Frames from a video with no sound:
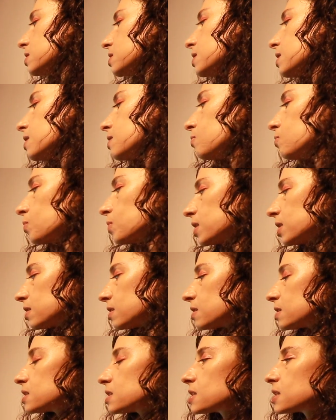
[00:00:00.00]
and
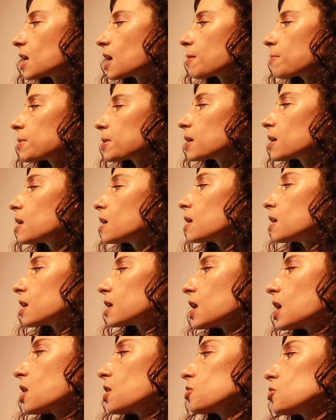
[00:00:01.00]
with the ischemic
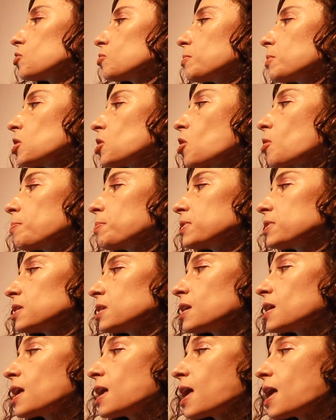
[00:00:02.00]

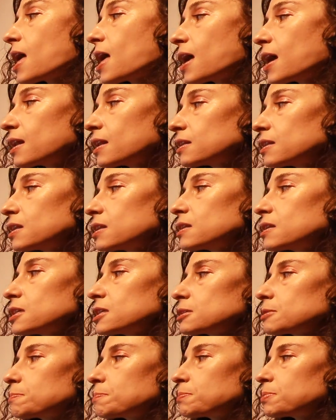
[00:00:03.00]
cardiomyopathy. And in
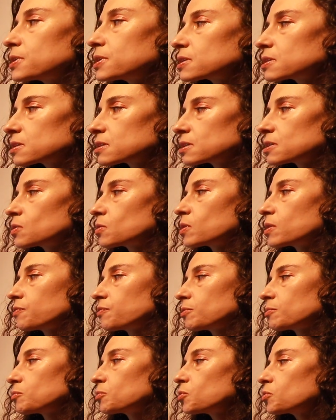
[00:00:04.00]
this puzzle
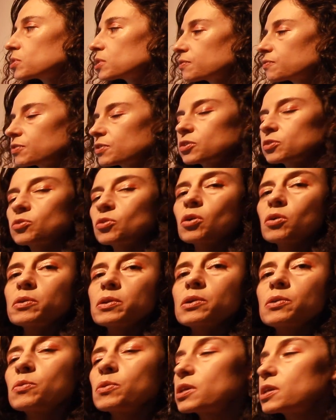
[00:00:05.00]
of a
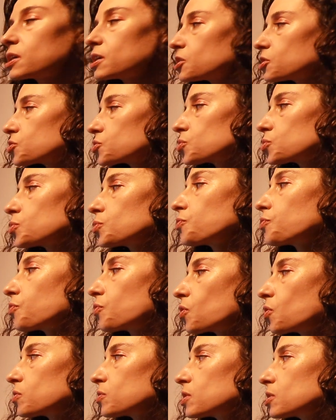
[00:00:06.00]
multifactorial issue
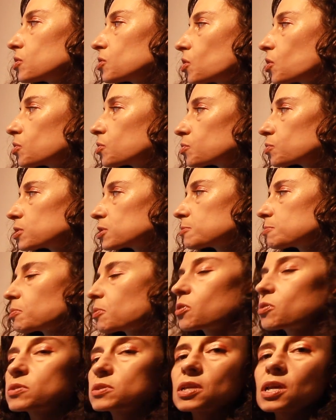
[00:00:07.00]
for the
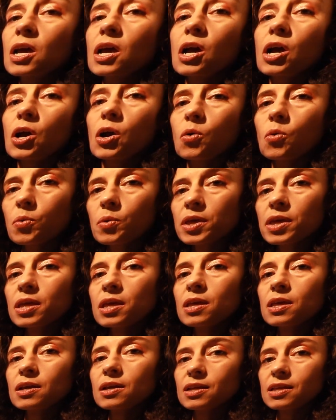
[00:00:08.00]
non-response,
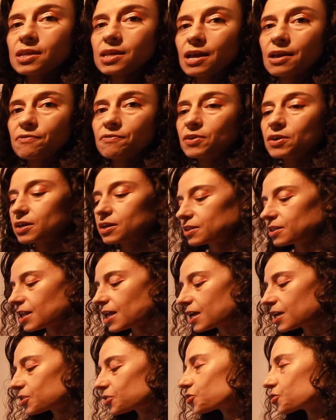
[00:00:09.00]
we have a
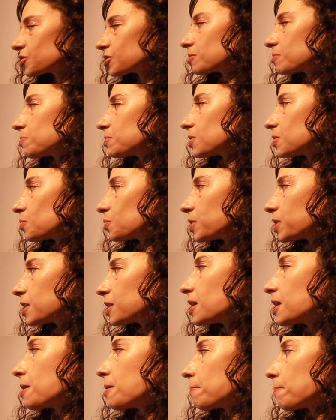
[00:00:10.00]
connection
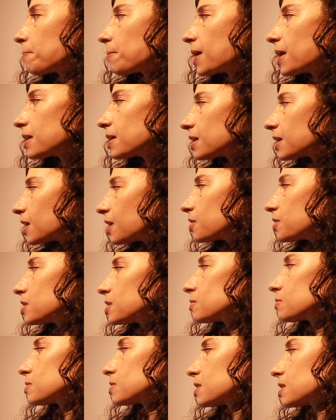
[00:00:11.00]
between
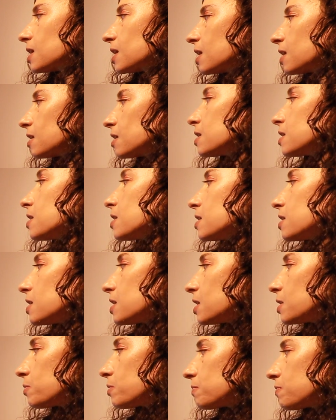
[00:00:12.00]
myocardial scar,
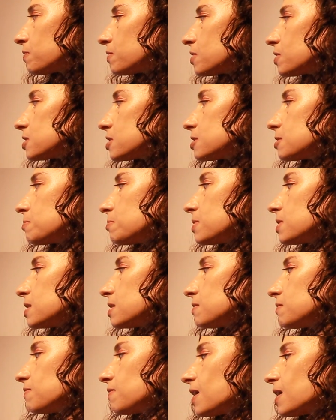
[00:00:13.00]

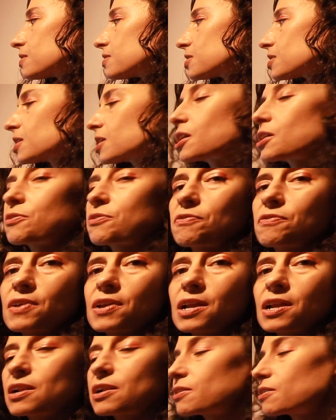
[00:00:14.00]
irreversibly advanced heart
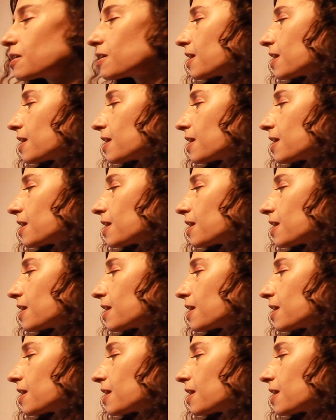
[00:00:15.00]
failure,